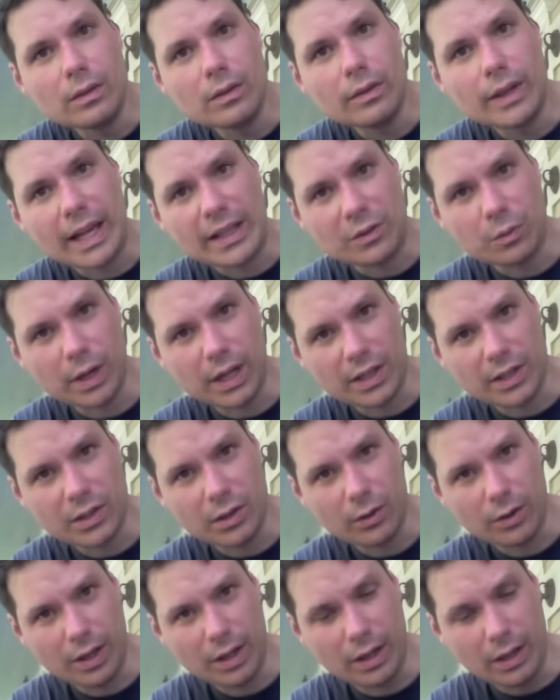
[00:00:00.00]
that's when I
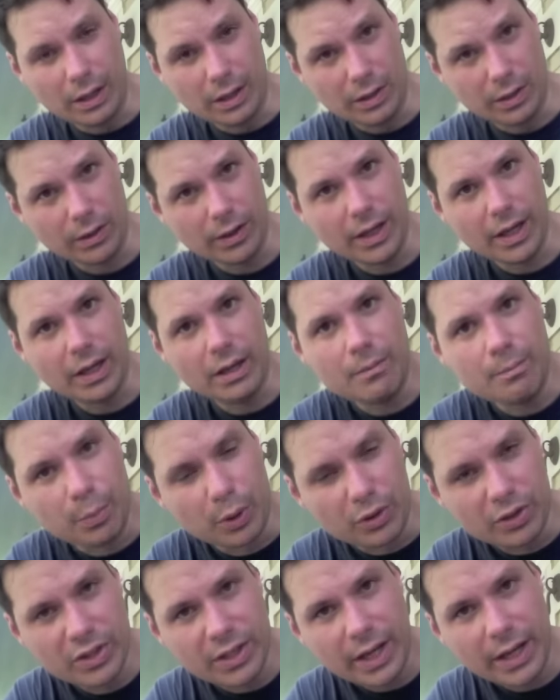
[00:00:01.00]
start start getting
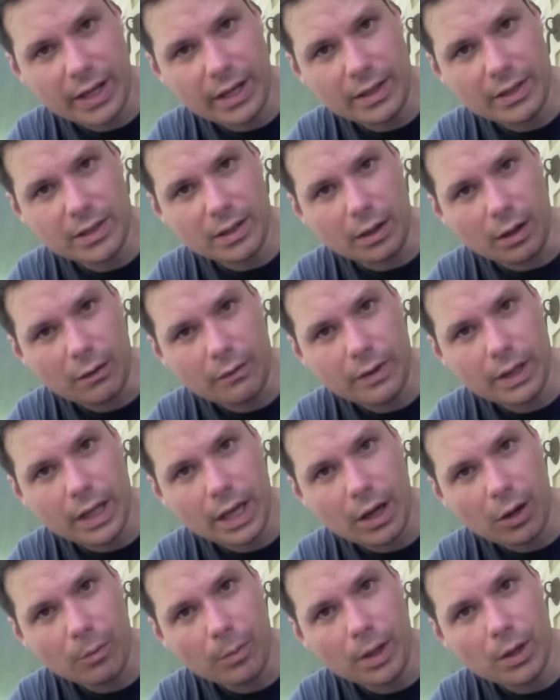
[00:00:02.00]
bursitis of
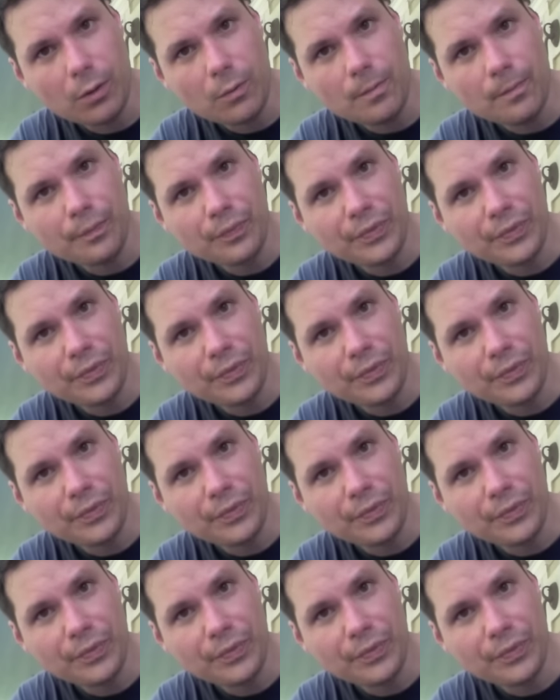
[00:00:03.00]
the elbow.